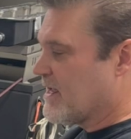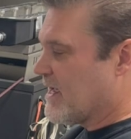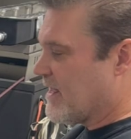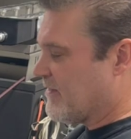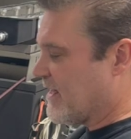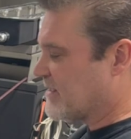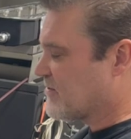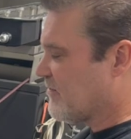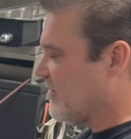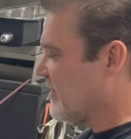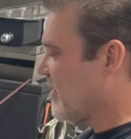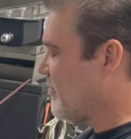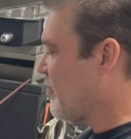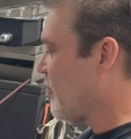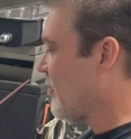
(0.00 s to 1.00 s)
And that's
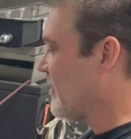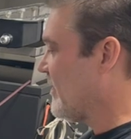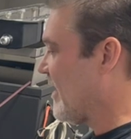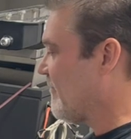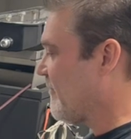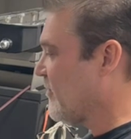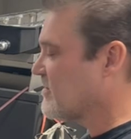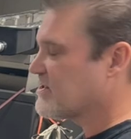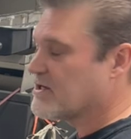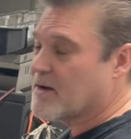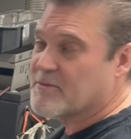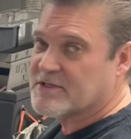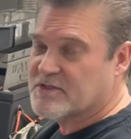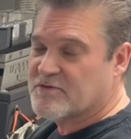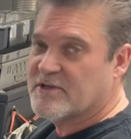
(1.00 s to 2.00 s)
really important. That first
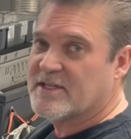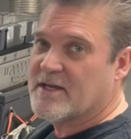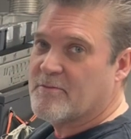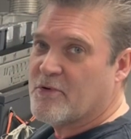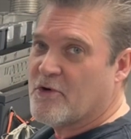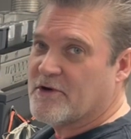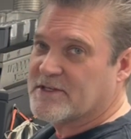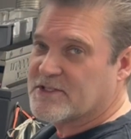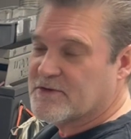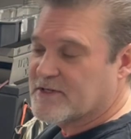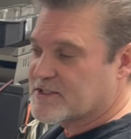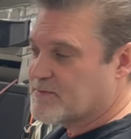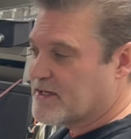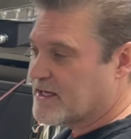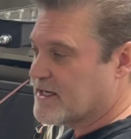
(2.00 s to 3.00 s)
number is really important to
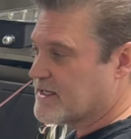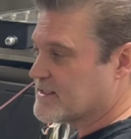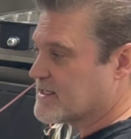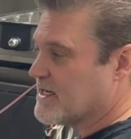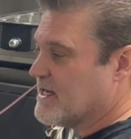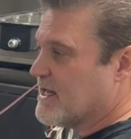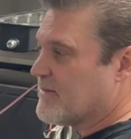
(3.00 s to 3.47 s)
us because